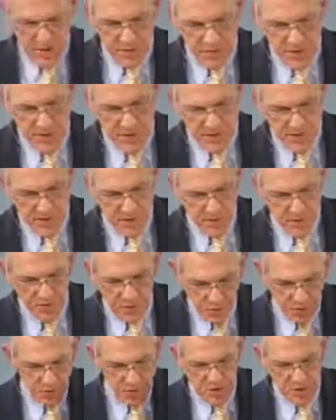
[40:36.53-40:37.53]
this so
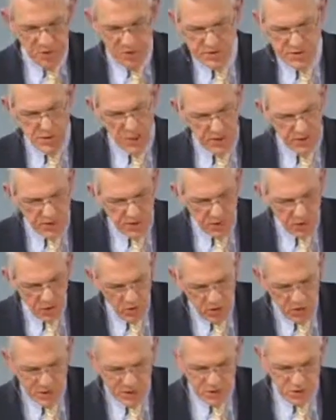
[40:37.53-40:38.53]
far goes on to the
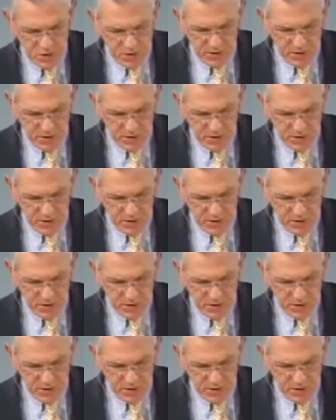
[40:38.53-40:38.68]
whole issue of